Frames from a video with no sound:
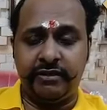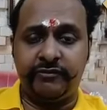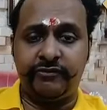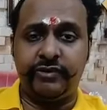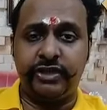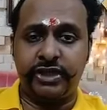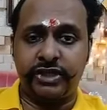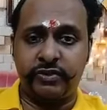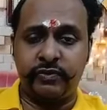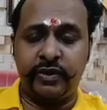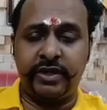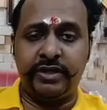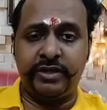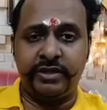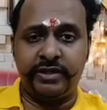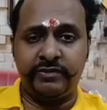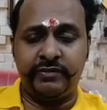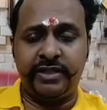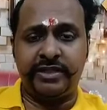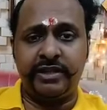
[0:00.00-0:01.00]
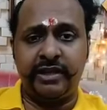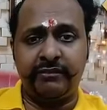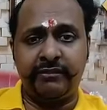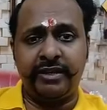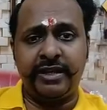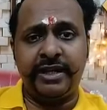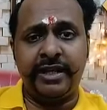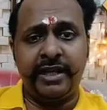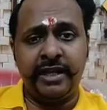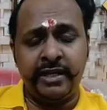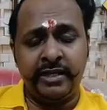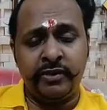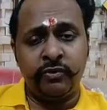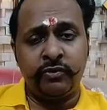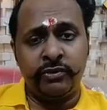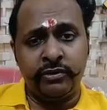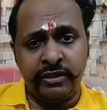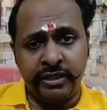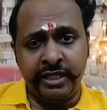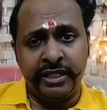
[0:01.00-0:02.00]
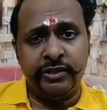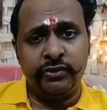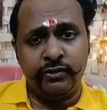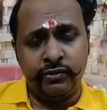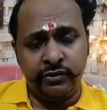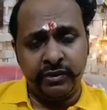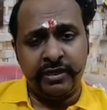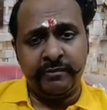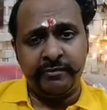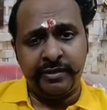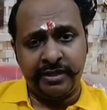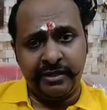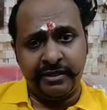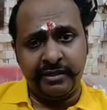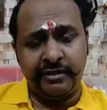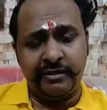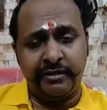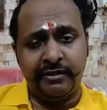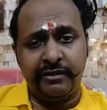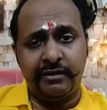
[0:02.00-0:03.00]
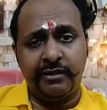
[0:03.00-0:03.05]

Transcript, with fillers: first one is whether we really need to do MPT